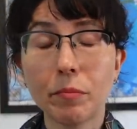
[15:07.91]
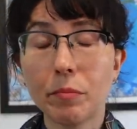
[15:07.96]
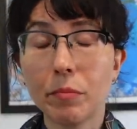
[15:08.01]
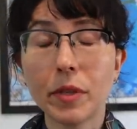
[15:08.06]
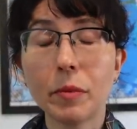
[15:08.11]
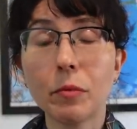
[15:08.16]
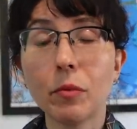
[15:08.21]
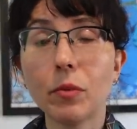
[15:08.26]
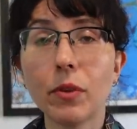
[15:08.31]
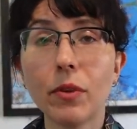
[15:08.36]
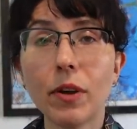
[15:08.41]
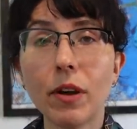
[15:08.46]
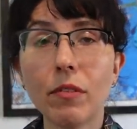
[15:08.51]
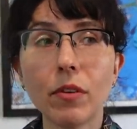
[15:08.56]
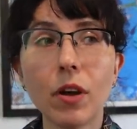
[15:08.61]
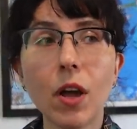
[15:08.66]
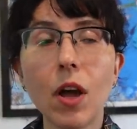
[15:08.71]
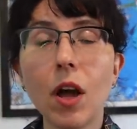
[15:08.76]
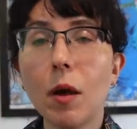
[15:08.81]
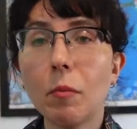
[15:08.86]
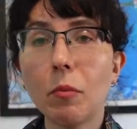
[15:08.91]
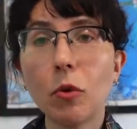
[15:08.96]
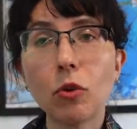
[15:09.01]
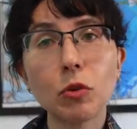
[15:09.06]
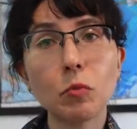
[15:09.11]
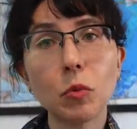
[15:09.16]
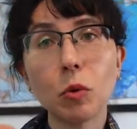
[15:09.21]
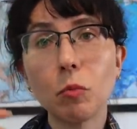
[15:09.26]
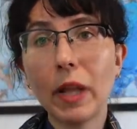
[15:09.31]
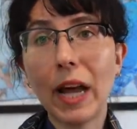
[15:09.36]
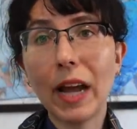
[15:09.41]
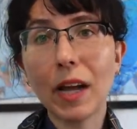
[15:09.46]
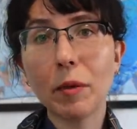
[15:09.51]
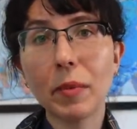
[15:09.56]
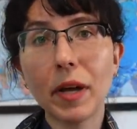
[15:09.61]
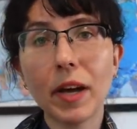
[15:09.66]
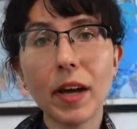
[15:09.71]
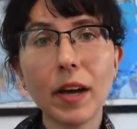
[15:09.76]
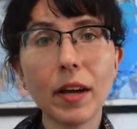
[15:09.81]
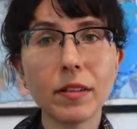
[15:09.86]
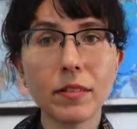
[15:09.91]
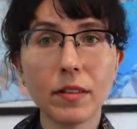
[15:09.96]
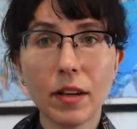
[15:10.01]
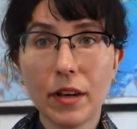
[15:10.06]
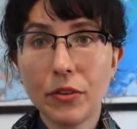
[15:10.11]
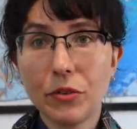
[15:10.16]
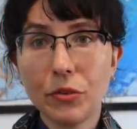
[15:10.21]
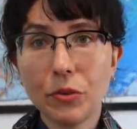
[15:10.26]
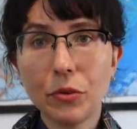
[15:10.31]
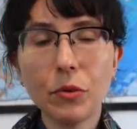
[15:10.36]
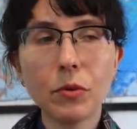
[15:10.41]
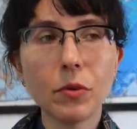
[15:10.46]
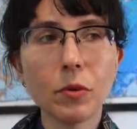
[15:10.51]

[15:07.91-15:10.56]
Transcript: people who have multiple black bags, I do,